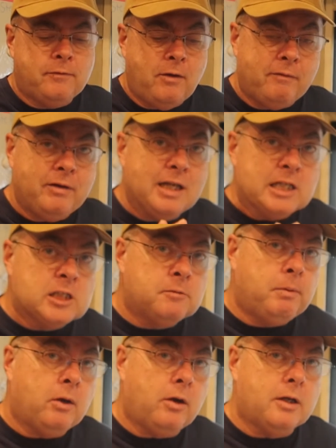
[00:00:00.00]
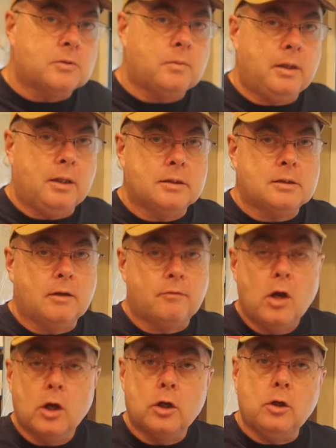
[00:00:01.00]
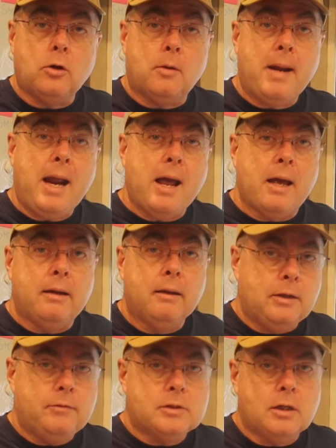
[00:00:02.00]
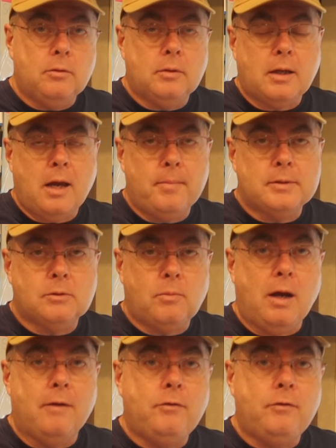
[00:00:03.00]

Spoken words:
If you have any experience with any of this stuff, good or bad, leave us a note in the comments as well.